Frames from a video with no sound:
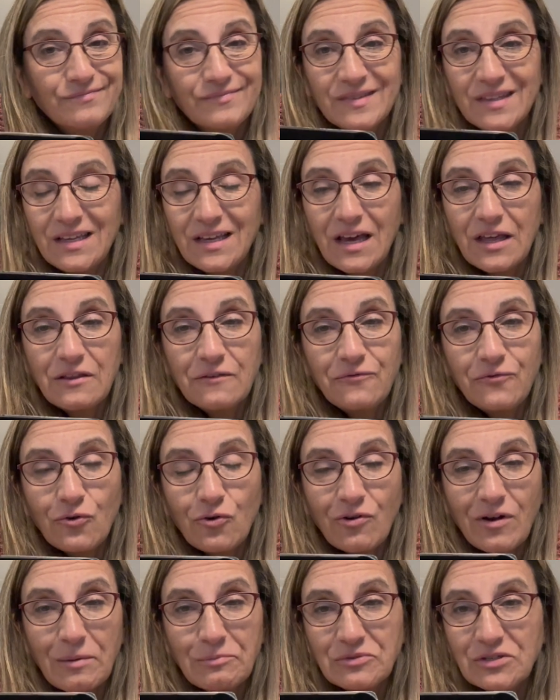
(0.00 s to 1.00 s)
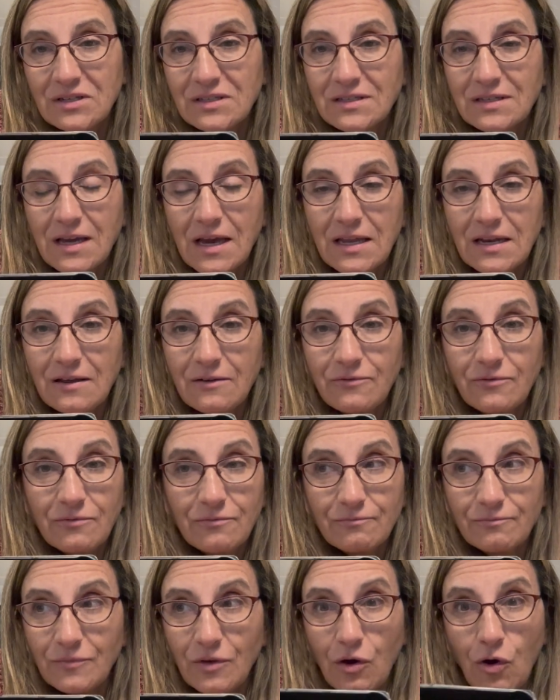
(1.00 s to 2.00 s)
The other 4, I'm just kind of
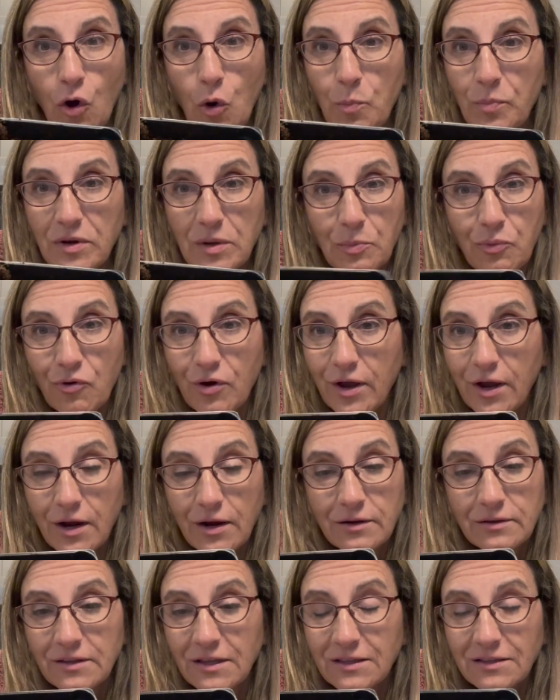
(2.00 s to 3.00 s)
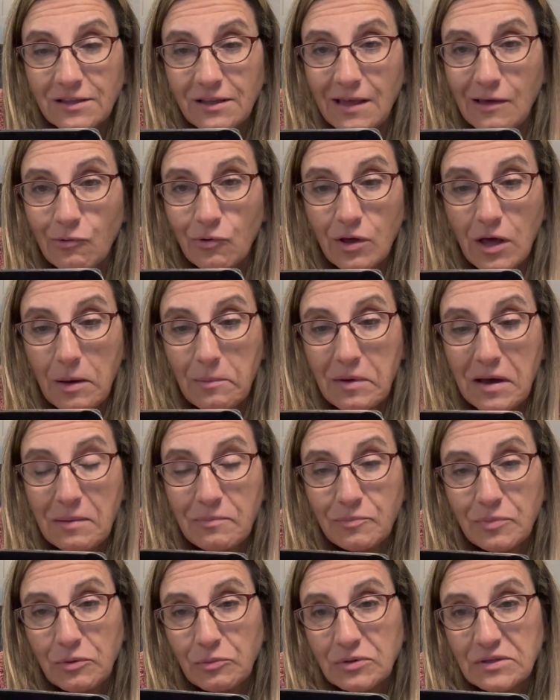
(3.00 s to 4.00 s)
a hope and a prayer that they will come up,
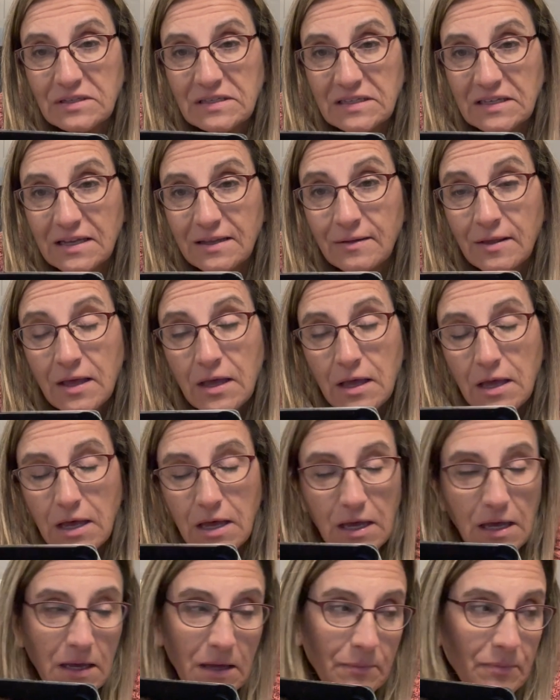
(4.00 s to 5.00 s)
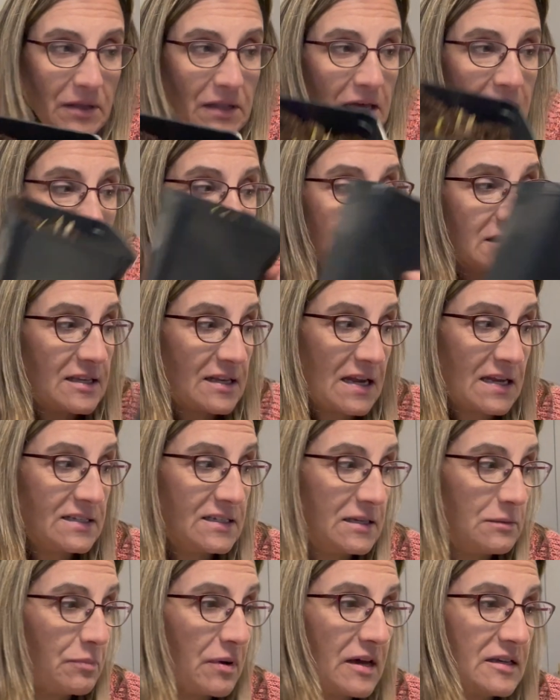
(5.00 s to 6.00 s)
but we'll see. But like I said, I
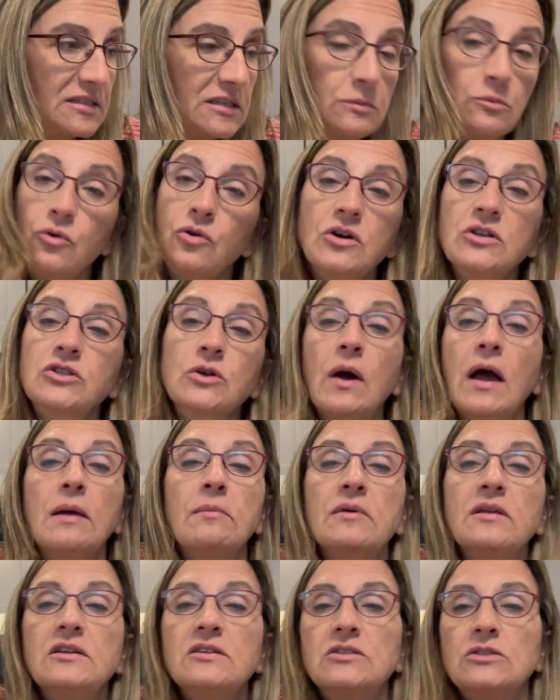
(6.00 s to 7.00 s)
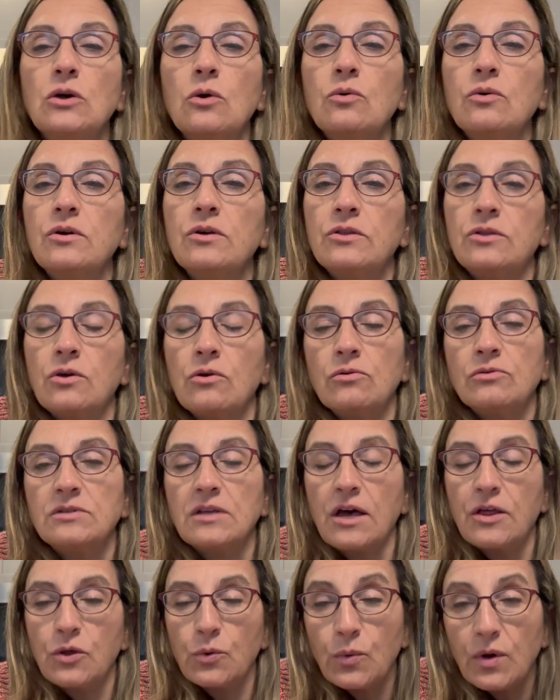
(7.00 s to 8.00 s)
did buy some more, so I'm going to soak those
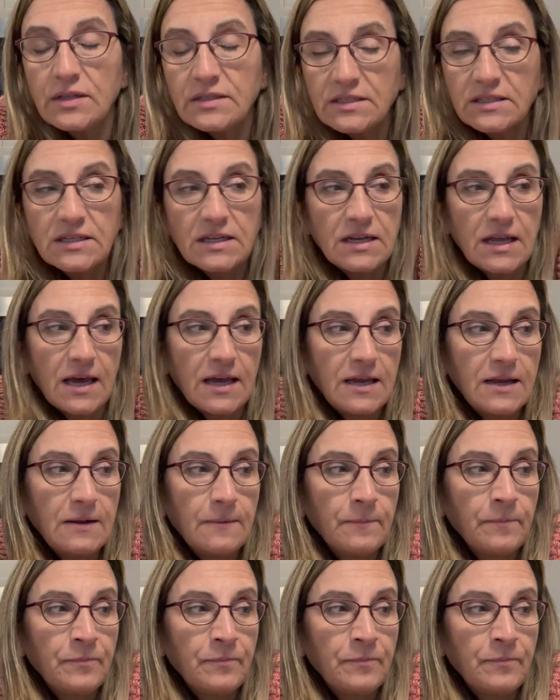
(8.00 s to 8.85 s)
other ones tonight,